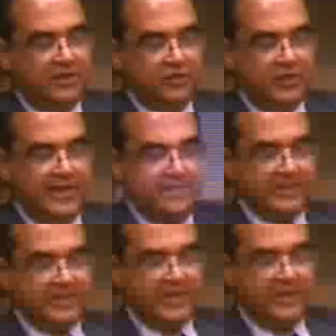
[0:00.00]
to the
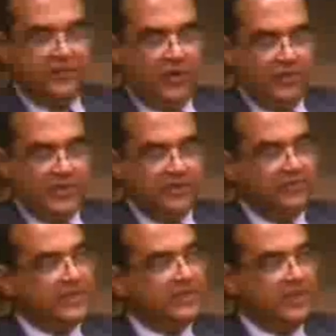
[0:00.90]
necessary information
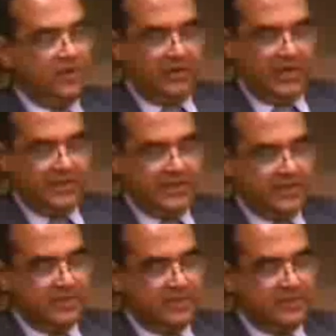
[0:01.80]
within the
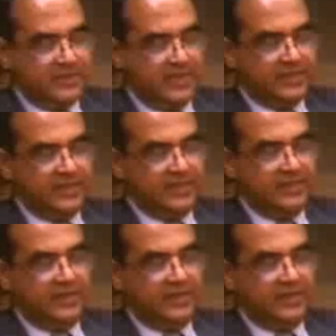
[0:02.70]
organizational structure